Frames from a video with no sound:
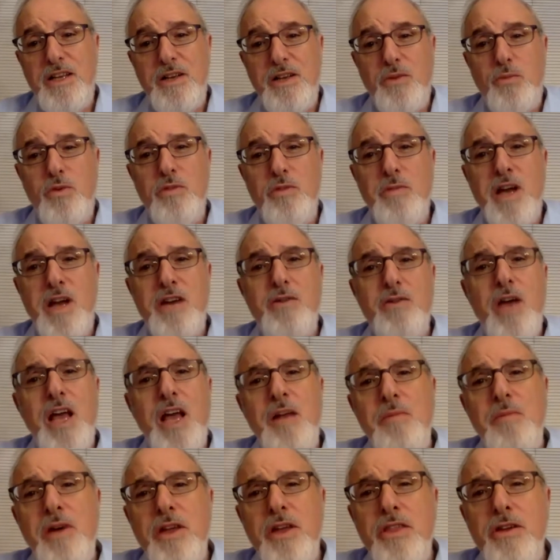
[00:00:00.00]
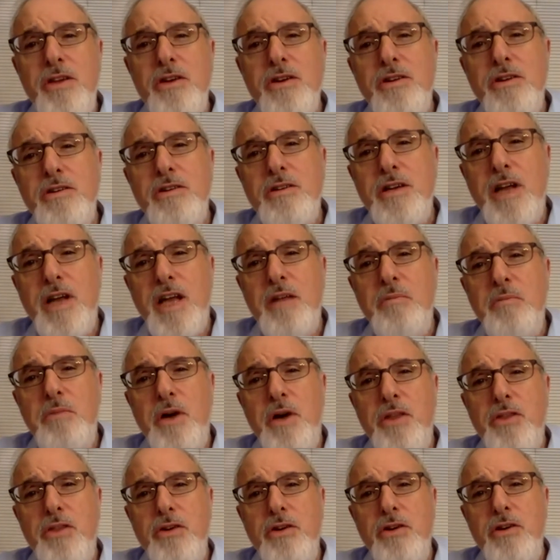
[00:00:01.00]
Were my grandmother and
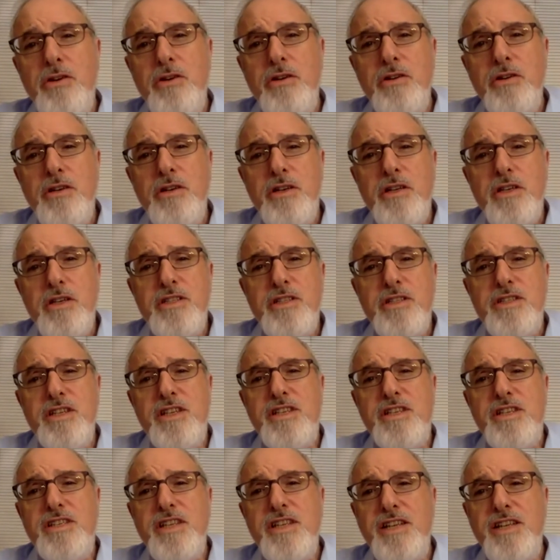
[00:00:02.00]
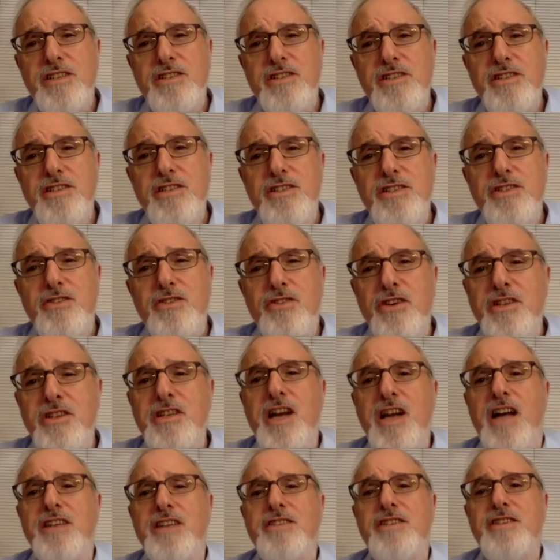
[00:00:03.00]
mother successes or
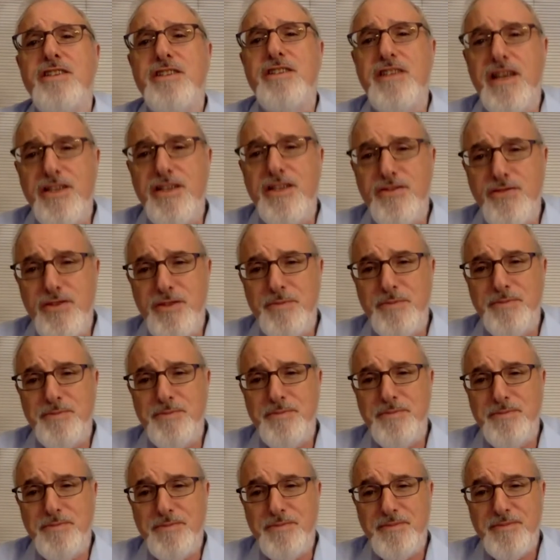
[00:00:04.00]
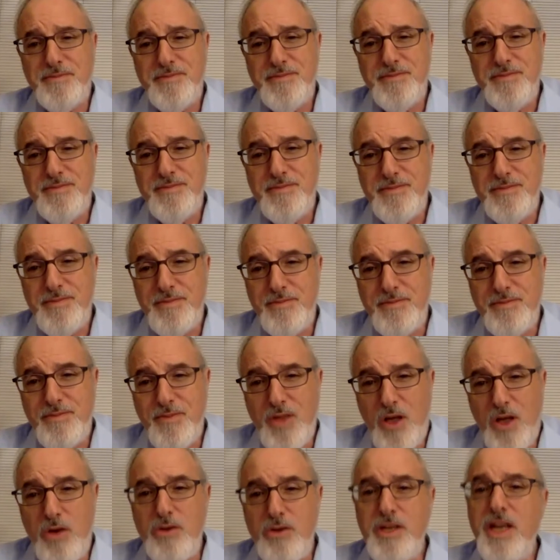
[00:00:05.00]
not successful?
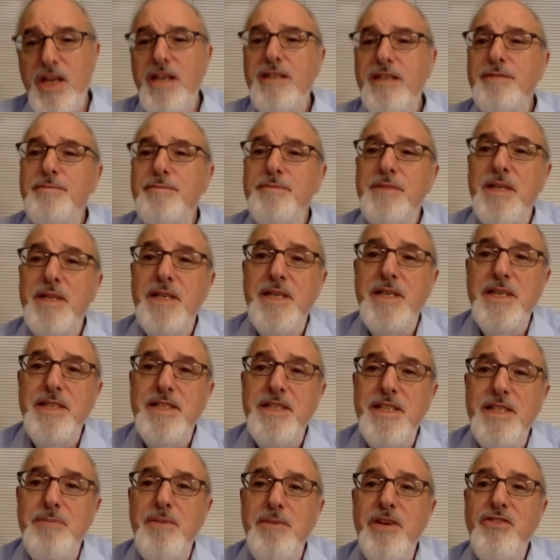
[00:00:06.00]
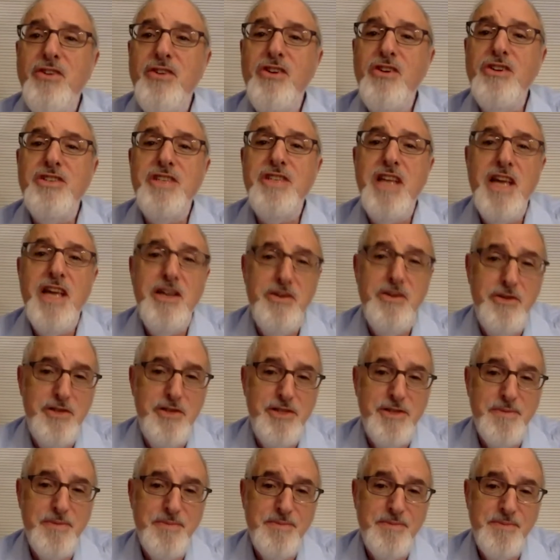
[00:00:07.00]
Okay, depends on our
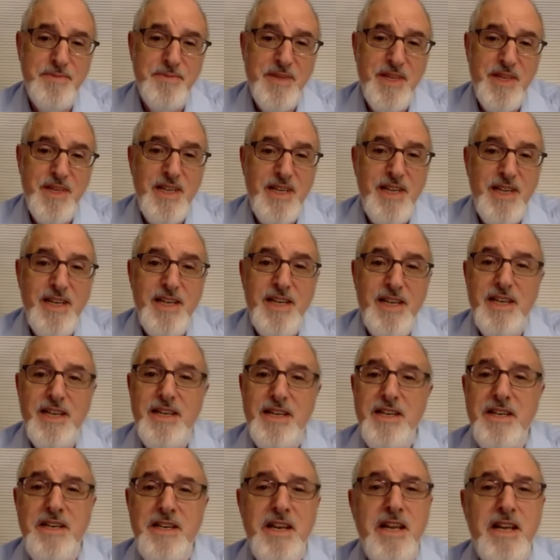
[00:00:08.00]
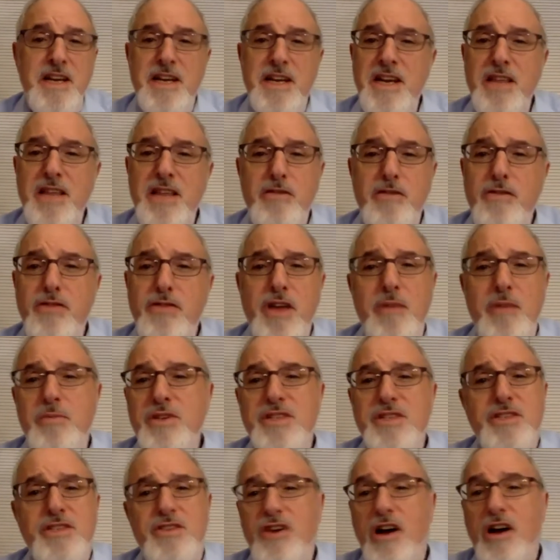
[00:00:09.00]
standards. None, neither of them
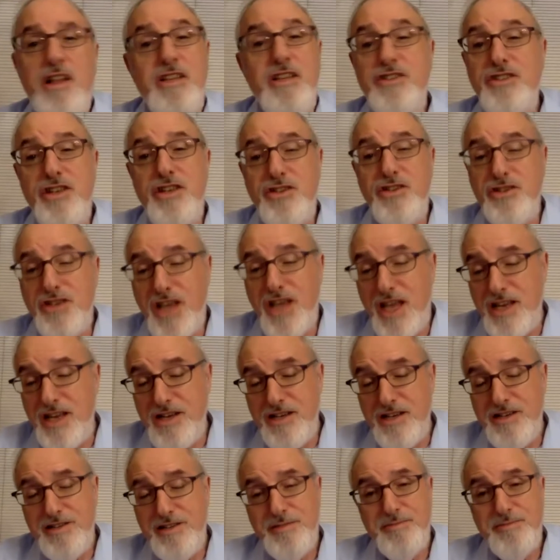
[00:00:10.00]
was college educated.